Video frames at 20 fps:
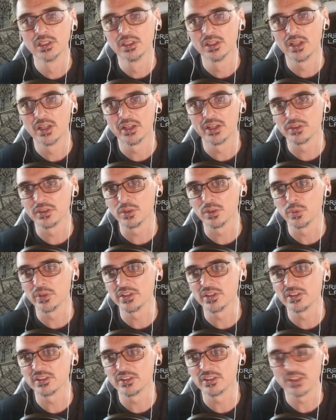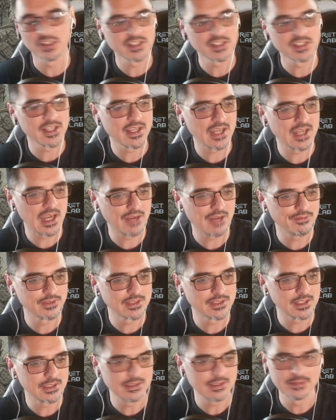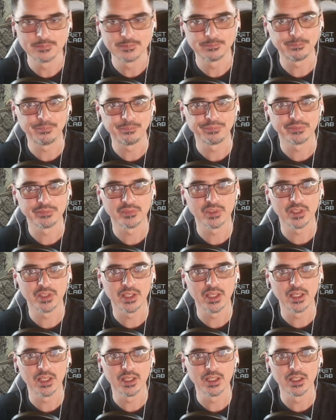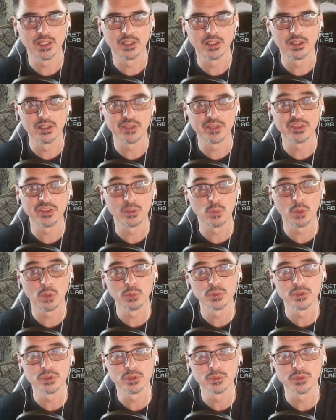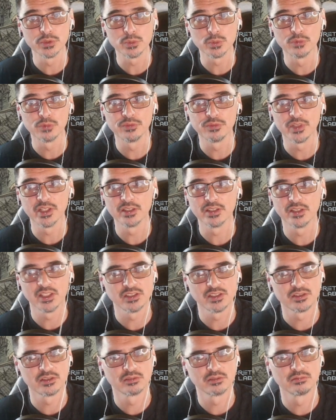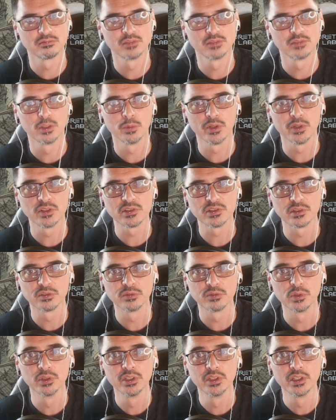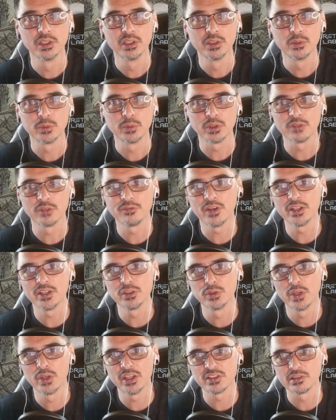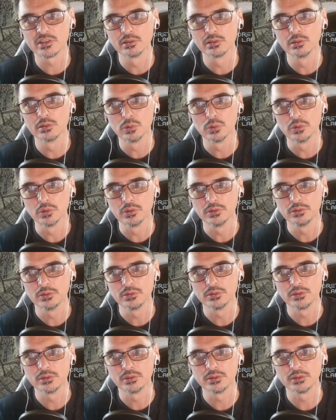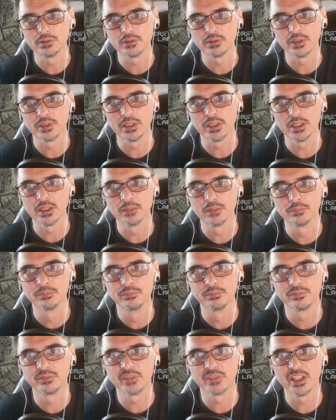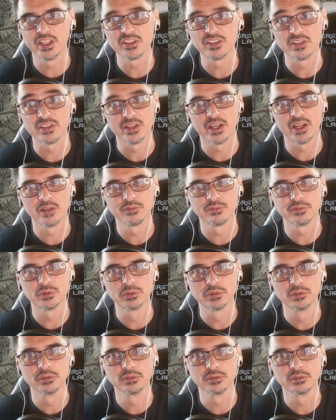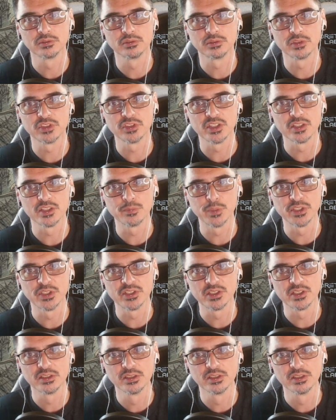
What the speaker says: I don't think we're going to take half a day. I think what we'll do is we'll find... That's not what I was looking for. We're going to find who has lore. That isn't Halfdor, because he's busy.